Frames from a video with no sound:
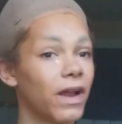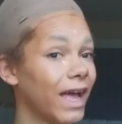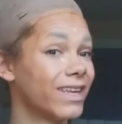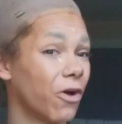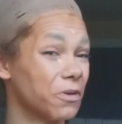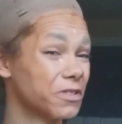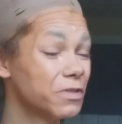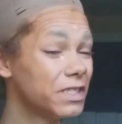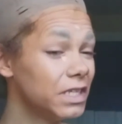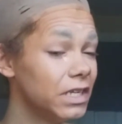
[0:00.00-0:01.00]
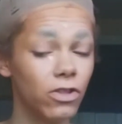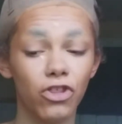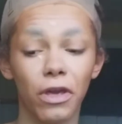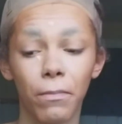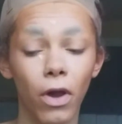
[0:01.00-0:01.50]
But I can also
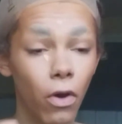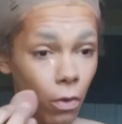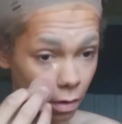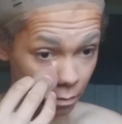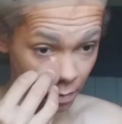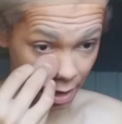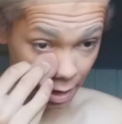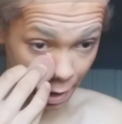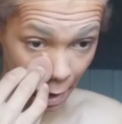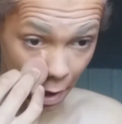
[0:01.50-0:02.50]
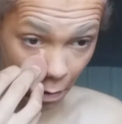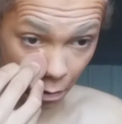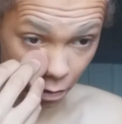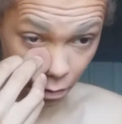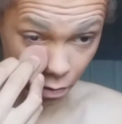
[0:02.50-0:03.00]
see Jimbo making
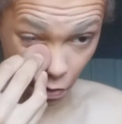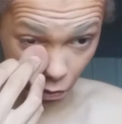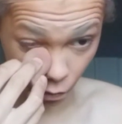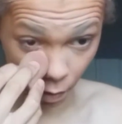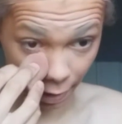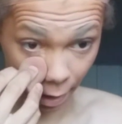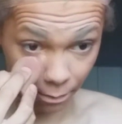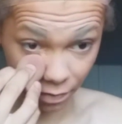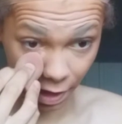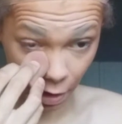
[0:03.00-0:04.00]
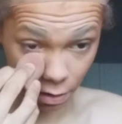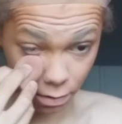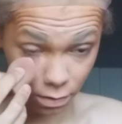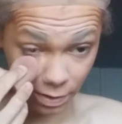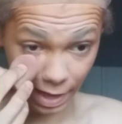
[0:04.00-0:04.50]
it right up
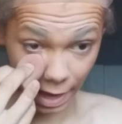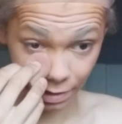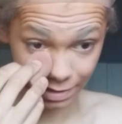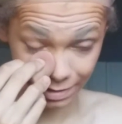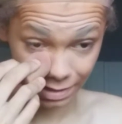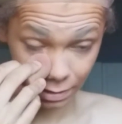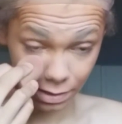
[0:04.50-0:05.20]
there to the end.